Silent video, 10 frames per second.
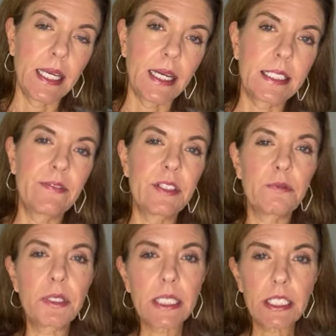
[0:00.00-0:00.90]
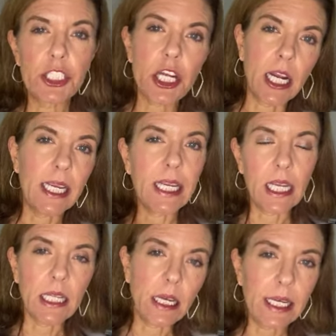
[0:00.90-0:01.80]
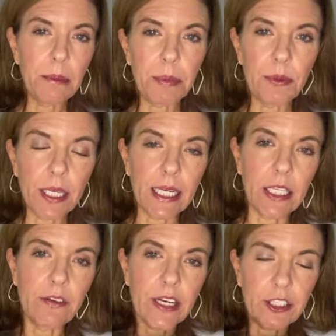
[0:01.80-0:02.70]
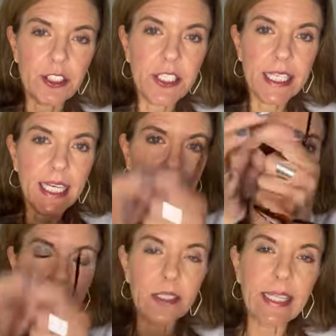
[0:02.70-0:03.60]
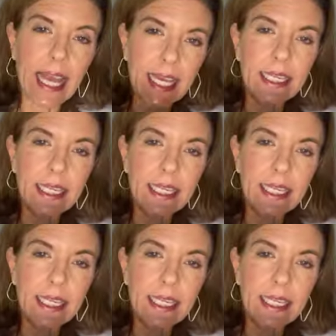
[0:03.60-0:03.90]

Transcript: Because if it's a really chunky and clunky booty and then you've got your skinny little leg,